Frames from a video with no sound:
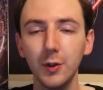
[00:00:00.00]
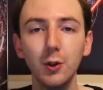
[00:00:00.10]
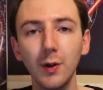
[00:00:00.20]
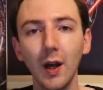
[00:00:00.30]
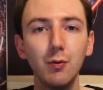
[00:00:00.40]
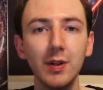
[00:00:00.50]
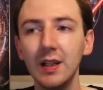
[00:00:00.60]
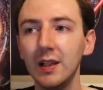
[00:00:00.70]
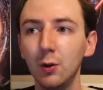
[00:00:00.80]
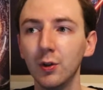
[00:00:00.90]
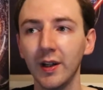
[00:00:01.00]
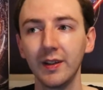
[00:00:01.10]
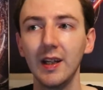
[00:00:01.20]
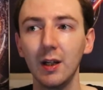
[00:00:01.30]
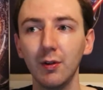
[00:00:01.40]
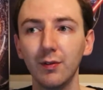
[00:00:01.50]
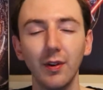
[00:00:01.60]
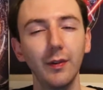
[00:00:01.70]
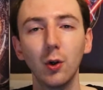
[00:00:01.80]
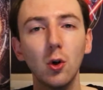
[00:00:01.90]
we do get a really good idea of
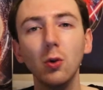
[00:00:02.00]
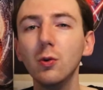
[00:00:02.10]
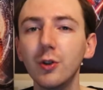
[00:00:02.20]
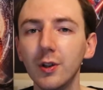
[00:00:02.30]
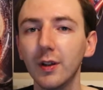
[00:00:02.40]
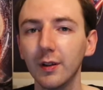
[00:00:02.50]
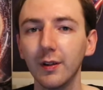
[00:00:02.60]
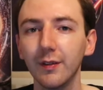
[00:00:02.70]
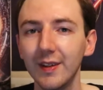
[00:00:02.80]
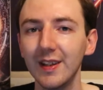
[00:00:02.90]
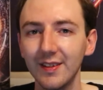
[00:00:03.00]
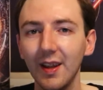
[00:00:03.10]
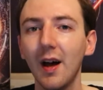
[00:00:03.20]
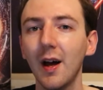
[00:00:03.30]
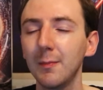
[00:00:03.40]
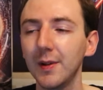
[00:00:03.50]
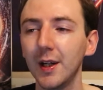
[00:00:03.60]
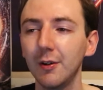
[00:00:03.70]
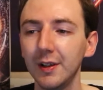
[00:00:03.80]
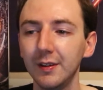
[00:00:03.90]
like the culture of this time
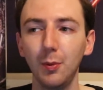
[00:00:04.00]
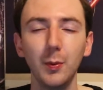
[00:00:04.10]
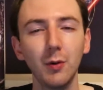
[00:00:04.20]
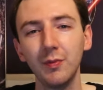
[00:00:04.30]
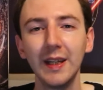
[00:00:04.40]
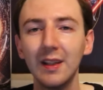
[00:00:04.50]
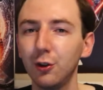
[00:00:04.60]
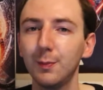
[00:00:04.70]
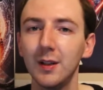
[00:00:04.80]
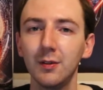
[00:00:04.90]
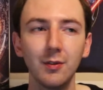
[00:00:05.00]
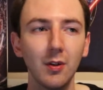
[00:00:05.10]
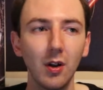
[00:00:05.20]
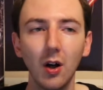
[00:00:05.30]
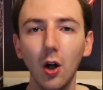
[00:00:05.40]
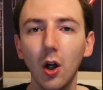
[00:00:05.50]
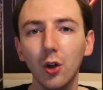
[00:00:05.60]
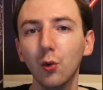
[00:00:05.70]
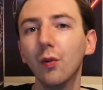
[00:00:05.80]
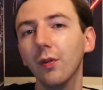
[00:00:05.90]
period but we don't really get to spend
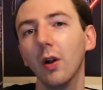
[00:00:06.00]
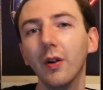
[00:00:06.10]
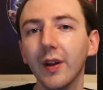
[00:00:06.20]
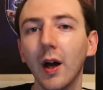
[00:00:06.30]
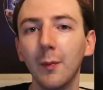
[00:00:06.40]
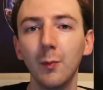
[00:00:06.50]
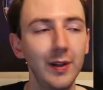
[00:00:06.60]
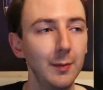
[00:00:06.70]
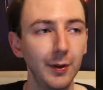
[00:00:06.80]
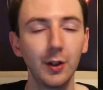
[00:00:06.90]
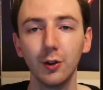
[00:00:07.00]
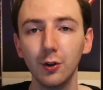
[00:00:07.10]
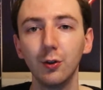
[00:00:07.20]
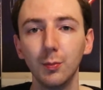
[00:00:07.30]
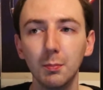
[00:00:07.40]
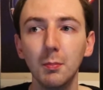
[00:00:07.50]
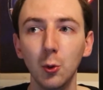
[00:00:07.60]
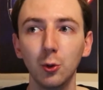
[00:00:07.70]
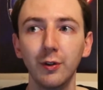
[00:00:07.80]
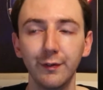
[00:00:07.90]
an awful lot of time with it because
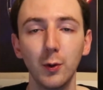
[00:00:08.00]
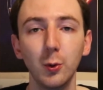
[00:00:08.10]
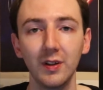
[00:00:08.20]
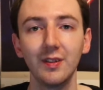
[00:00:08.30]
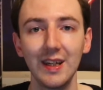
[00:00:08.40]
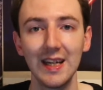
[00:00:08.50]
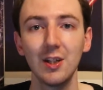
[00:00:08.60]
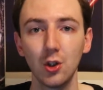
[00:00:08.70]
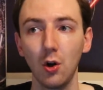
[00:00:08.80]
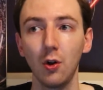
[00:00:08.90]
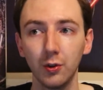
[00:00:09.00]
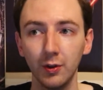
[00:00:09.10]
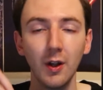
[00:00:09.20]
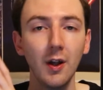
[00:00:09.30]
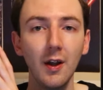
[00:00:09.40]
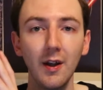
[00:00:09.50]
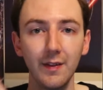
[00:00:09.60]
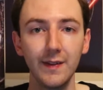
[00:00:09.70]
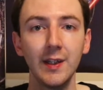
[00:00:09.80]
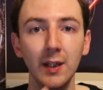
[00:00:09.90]
most of the focus is on
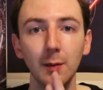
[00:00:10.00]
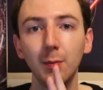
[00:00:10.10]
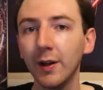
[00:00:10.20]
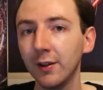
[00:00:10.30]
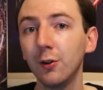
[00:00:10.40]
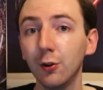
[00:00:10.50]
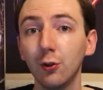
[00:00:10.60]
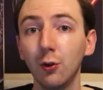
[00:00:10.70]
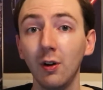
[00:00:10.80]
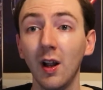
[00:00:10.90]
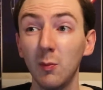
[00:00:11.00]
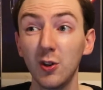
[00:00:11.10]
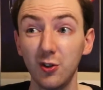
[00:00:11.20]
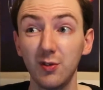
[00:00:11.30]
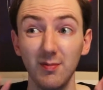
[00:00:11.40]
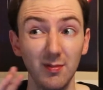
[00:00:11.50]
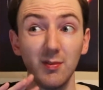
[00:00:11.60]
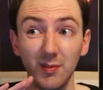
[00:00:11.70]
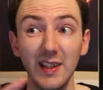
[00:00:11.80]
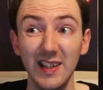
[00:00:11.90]
the Predator storyline, which
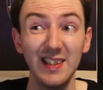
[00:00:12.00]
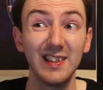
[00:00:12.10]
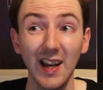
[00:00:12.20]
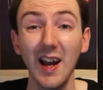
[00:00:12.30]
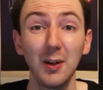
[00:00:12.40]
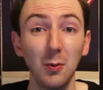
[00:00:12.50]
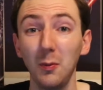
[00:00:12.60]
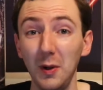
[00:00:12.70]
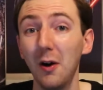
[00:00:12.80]
is kind of what we